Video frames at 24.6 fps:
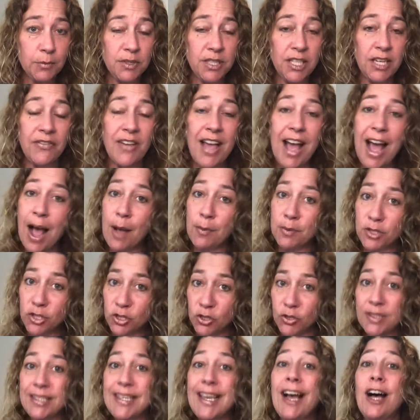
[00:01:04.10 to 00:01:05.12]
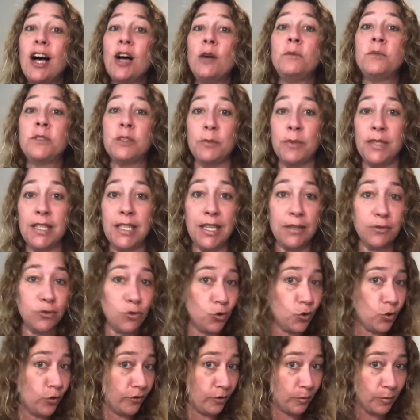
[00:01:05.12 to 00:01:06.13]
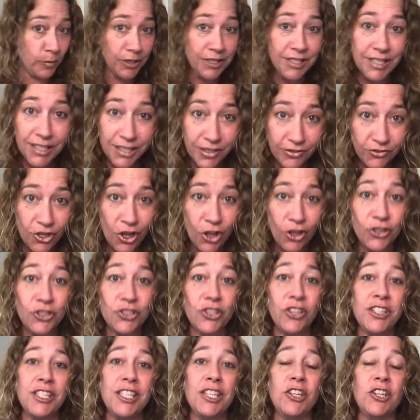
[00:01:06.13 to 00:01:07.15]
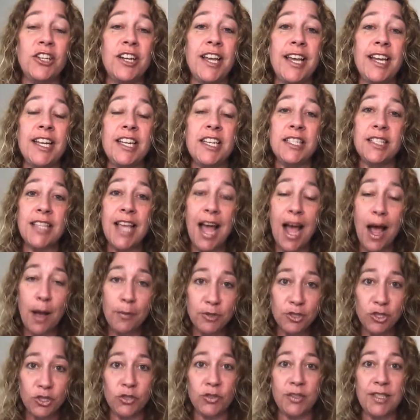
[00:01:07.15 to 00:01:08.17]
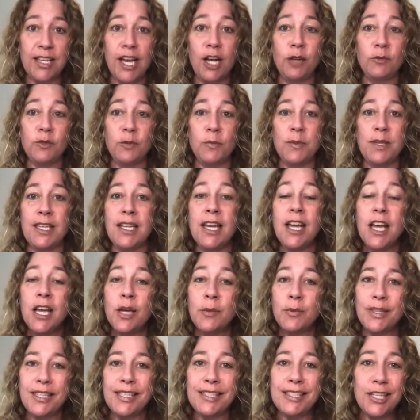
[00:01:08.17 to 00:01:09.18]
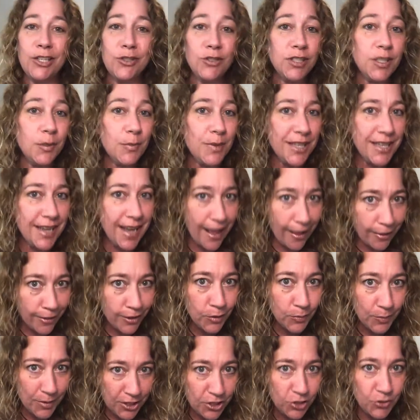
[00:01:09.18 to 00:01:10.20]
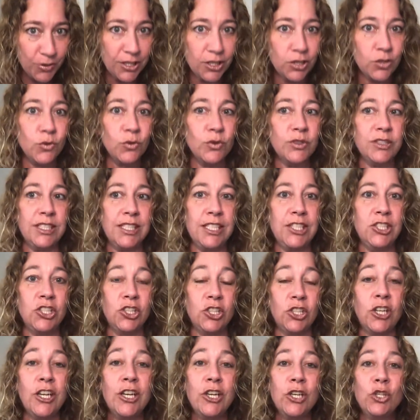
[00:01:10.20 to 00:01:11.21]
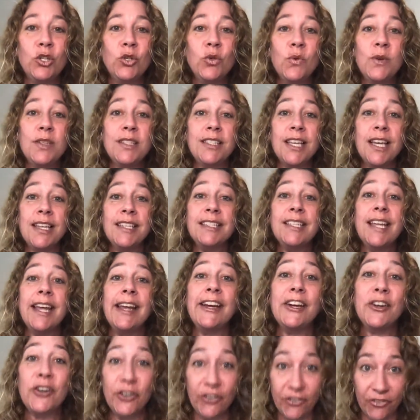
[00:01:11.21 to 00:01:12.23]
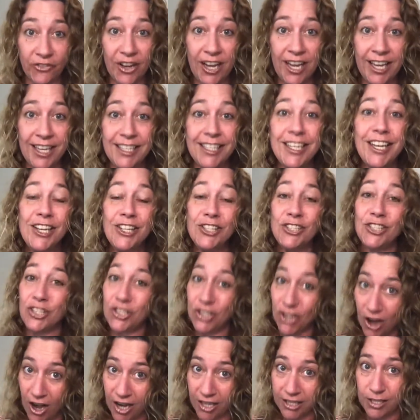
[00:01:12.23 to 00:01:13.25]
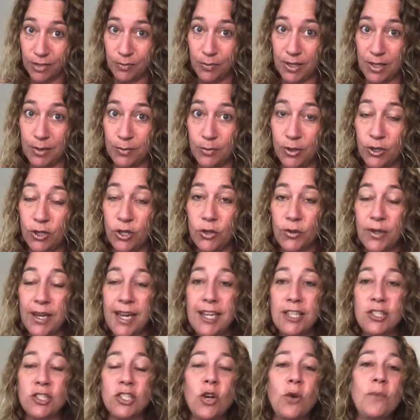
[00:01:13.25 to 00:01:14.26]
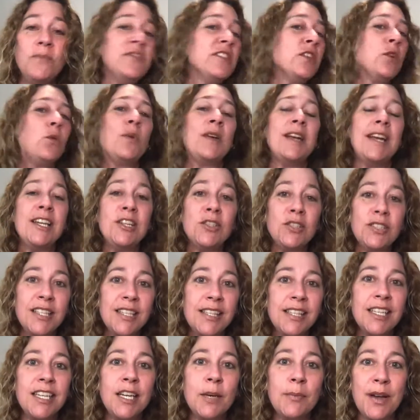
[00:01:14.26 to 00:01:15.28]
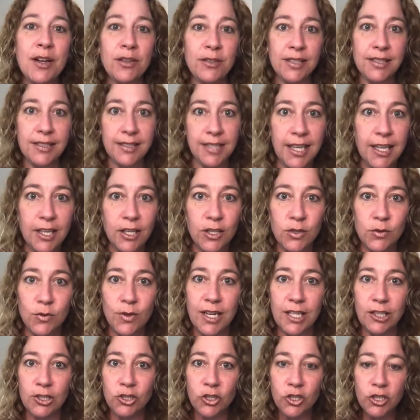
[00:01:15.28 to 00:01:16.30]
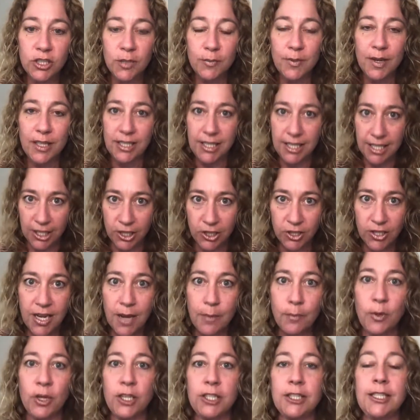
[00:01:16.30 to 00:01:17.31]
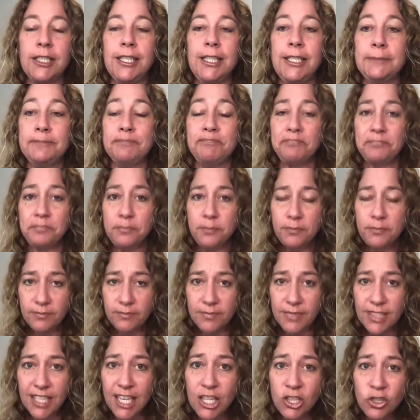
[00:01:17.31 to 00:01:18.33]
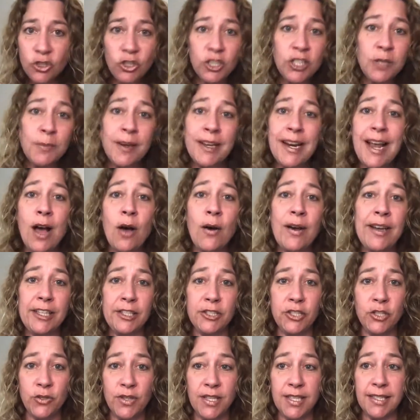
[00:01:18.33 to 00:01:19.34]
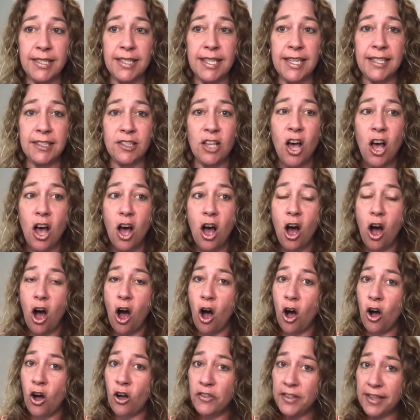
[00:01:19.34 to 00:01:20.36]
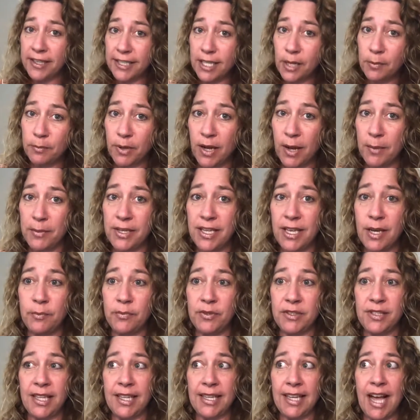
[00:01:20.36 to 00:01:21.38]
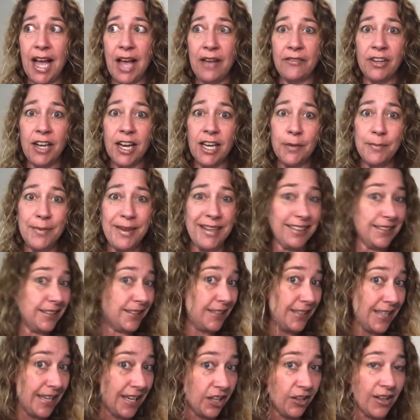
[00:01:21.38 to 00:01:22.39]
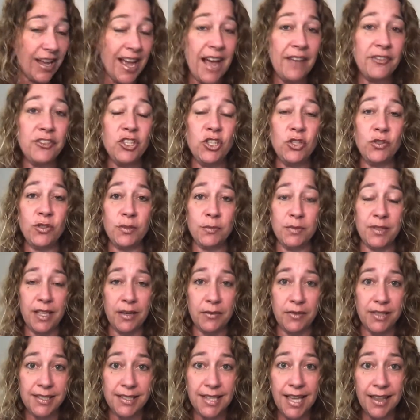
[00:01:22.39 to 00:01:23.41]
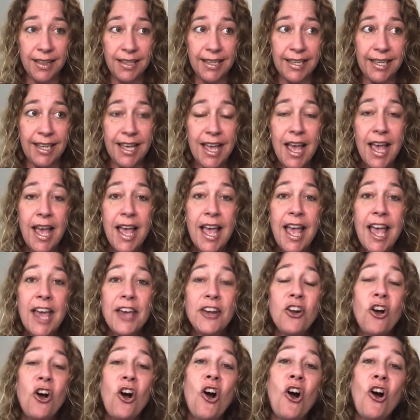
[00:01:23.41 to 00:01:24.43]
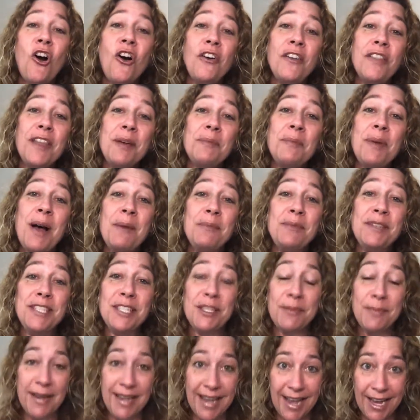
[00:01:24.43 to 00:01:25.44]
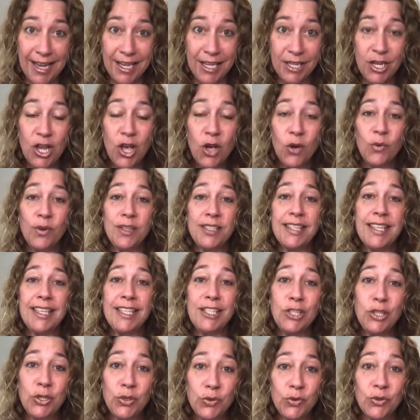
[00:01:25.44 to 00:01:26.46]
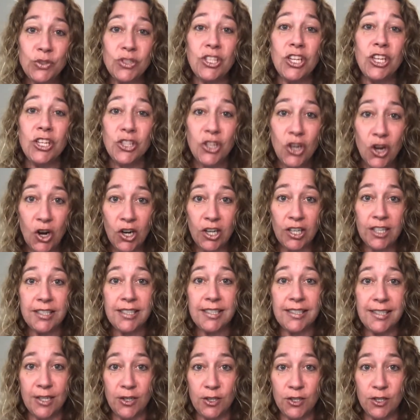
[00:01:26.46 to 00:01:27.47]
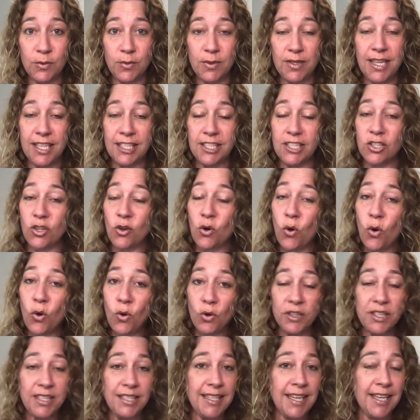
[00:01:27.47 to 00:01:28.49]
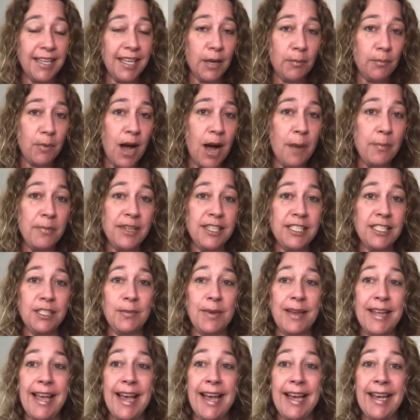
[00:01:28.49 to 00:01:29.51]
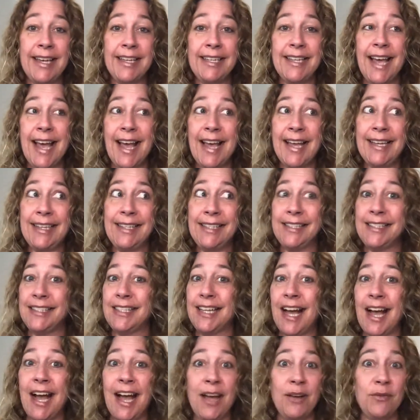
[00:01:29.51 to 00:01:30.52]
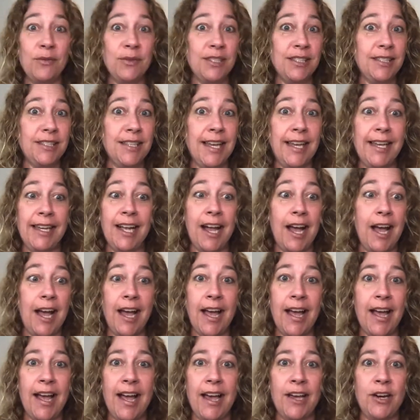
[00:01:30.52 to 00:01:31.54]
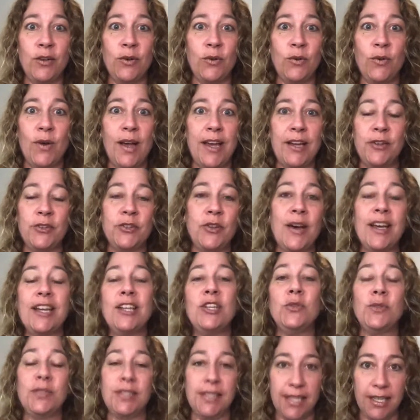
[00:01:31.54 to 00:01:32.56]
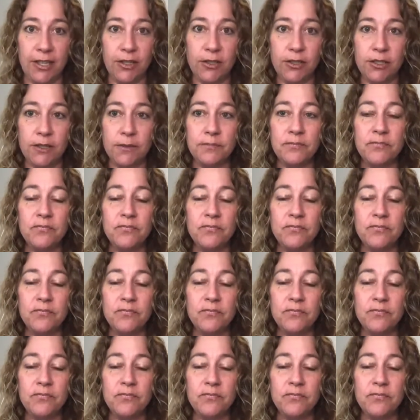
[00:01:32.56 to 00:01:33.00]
that have absolutely helped me. I've sold over millions of dollars on the internet, and it's absolutely helped me because I used to be an elementary school teacher who was terrified to talk to people. Okay, so when I used to think about sales, when I learned about the internet marketing and learned about how I could do these things, all that kept coming up is like, I've got to make a sale. I have to do some type of selling. And all that popped into my head was a used car salesman. That's the whole thing that kept popping into my head. And I was like, I don't know how to do sales.